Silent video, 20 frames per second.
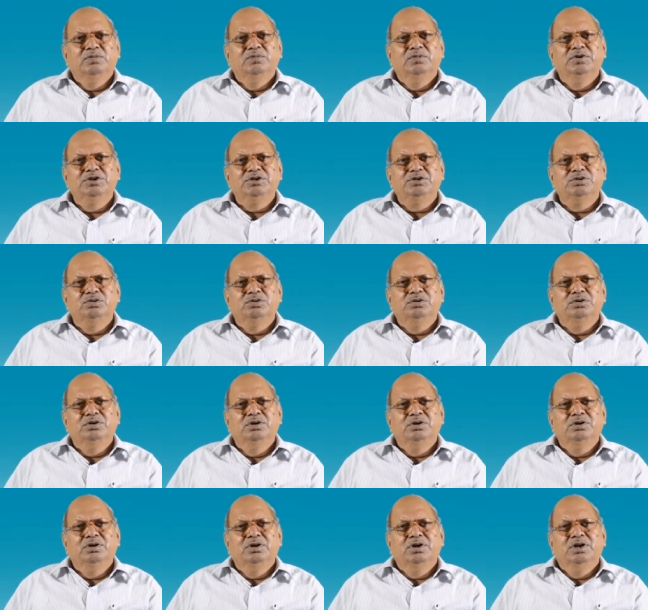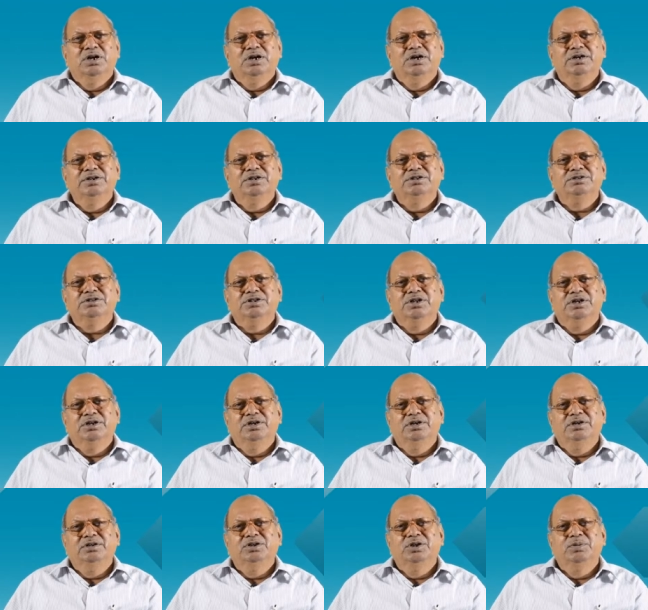We should
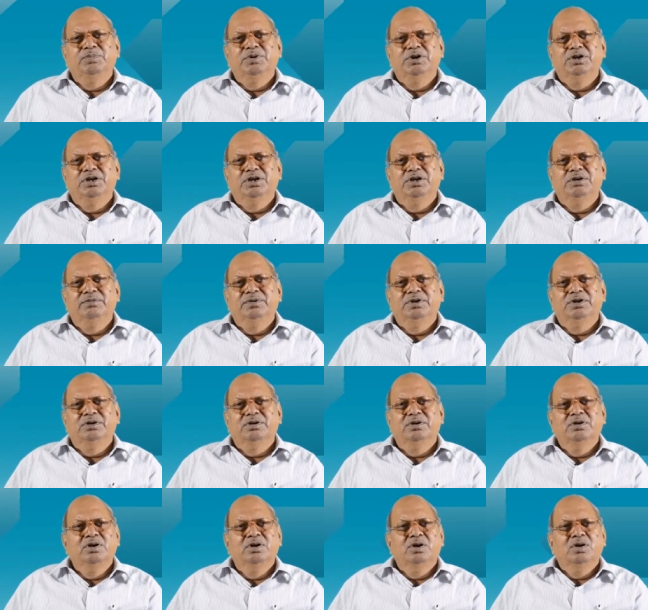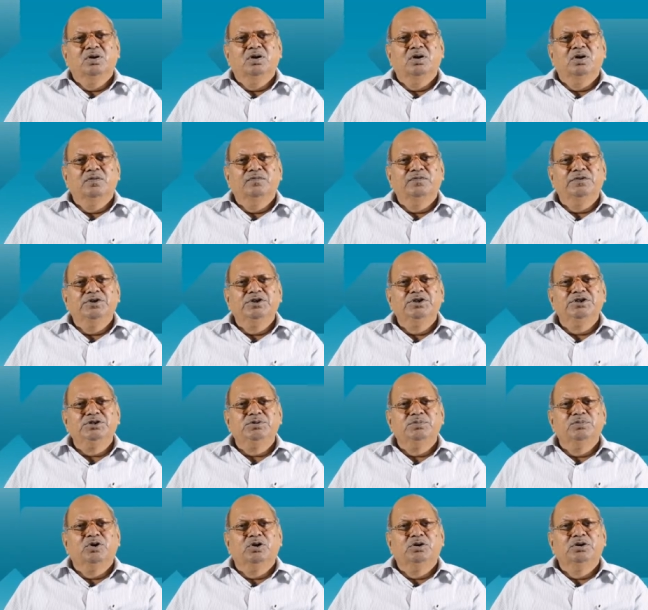understand the behavior of
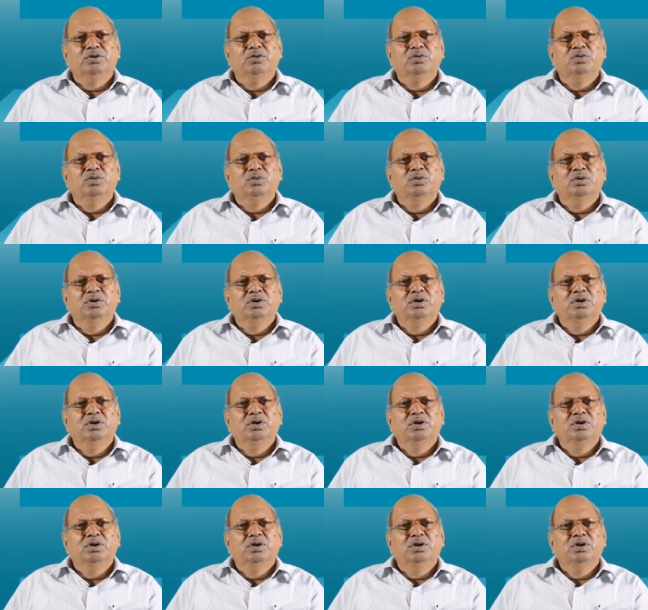each molecule